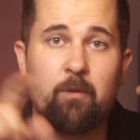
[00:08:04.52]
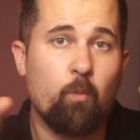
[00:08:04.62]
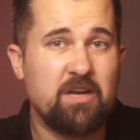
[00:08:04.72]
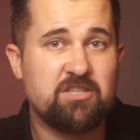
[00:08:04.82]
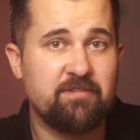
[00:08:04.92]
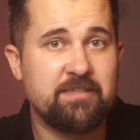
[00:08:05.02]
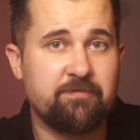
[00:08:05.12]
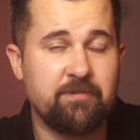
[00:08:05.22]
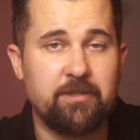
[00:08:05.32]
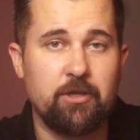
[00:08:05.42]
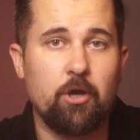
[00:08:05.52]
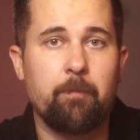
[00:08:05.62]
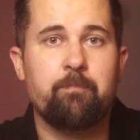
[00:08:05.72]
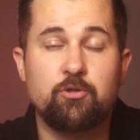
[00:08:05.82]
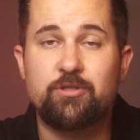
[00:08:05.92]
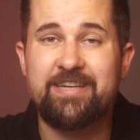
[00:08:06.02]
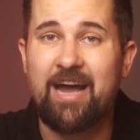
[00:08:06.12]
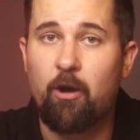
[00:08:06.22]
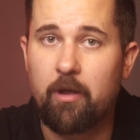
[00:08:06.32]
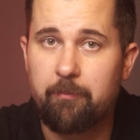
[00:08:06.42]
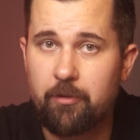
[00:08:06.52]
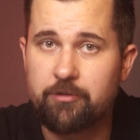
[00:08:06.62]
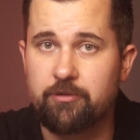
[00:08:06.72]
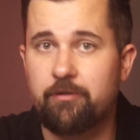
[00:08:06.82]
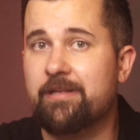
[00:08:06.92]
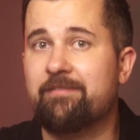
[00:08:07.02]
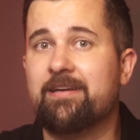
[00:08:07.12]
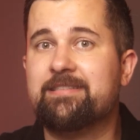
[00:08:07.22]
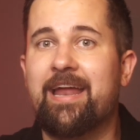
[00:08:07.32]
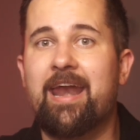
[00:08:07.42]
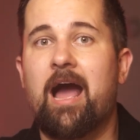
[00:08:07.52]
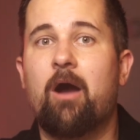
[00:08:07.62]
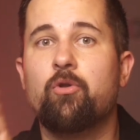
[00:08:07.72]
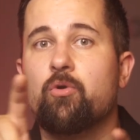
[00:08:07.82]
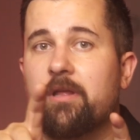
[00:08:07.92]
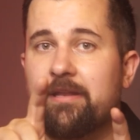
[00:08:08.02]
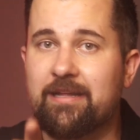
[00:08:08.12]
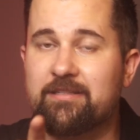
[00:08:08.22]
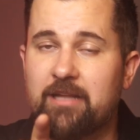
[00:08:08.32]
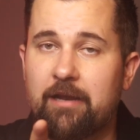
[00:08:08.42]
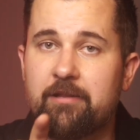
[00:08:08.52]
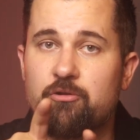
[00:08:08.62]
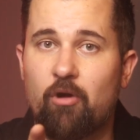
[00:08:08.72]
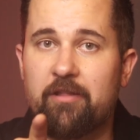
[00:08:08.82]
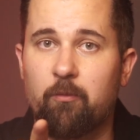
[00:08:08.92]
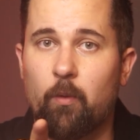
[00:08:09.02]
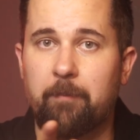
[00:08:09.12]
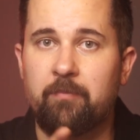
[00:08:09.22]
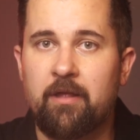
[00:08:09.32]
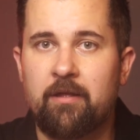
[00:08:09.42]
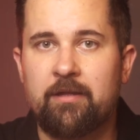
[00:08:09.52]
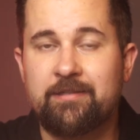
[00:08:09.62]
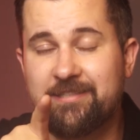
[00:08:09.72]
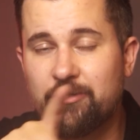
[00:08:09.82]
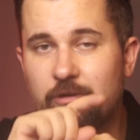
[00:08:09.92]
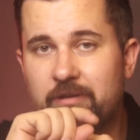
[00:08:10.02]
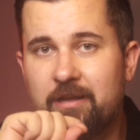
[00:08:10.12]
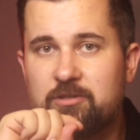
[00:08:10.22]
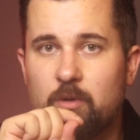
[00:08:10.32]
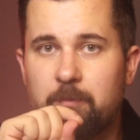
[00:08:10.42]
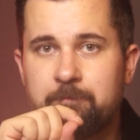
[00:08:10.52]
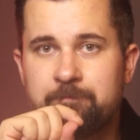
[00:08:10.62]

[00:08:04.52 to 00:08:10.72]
And watch this video to see how I personally invest and how you can get started right away. See you in the next one.